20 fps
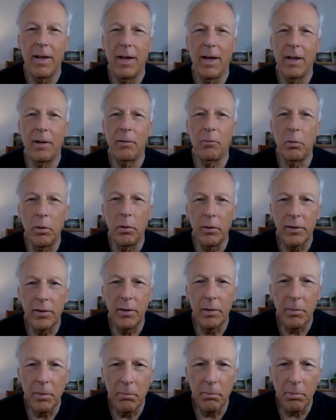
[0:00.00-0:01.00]
And rules
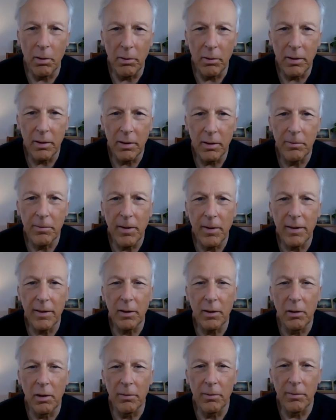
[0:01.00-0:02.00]
can be broken, in fact,
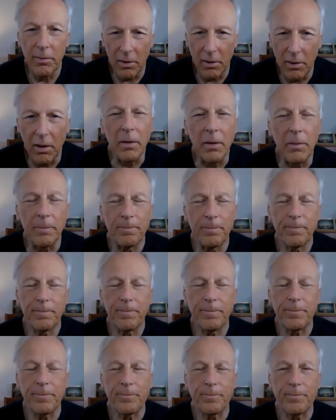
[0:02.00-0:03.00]
they often are.
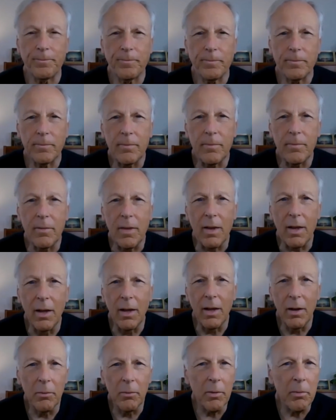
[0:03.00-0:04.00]

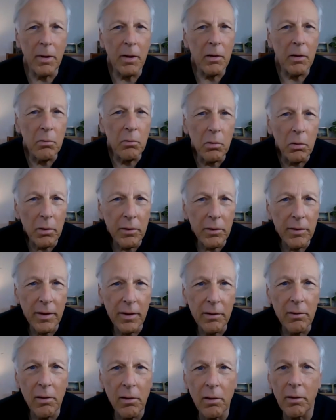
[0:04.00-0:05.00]
We make rules that
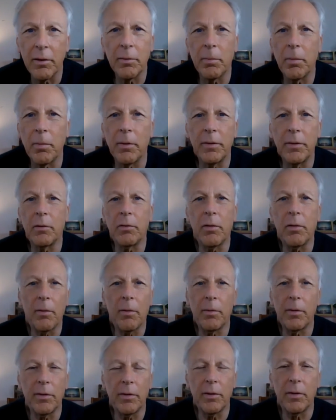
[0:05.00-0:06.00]
you're only supposed to drive
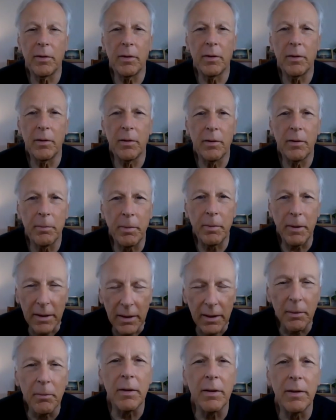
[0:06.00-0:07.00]
a certain speed
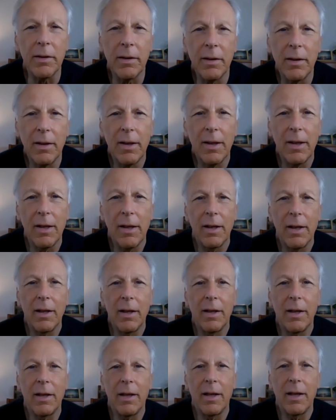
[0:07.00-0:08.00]
limit,
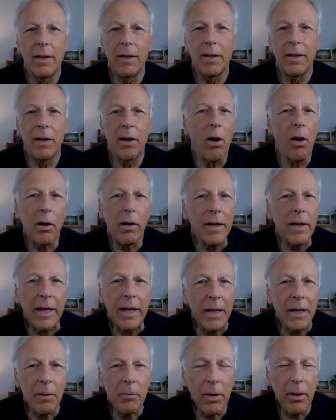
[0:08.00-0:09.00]
and yet hardly
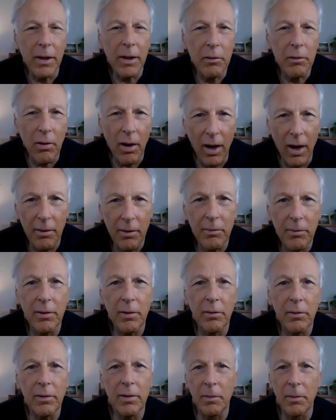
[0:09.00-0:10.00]
anybody drives
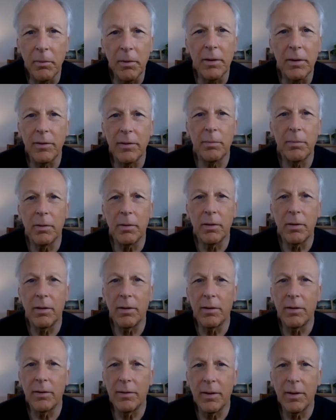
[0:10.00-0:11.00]
those limits
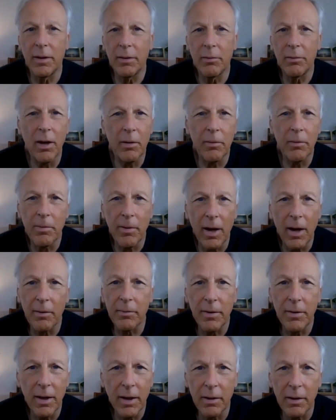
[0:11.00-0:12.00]
because they drive
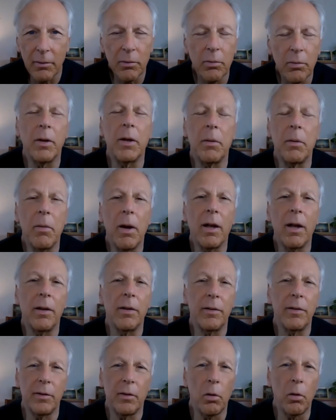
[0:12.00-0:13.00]
5, 10, or 20
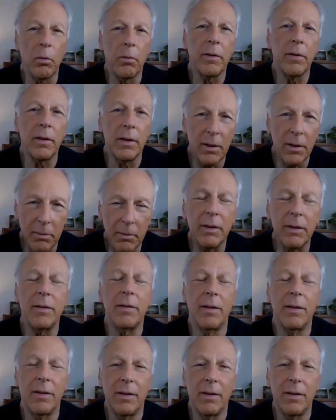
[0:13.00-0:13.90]
miles over the limit.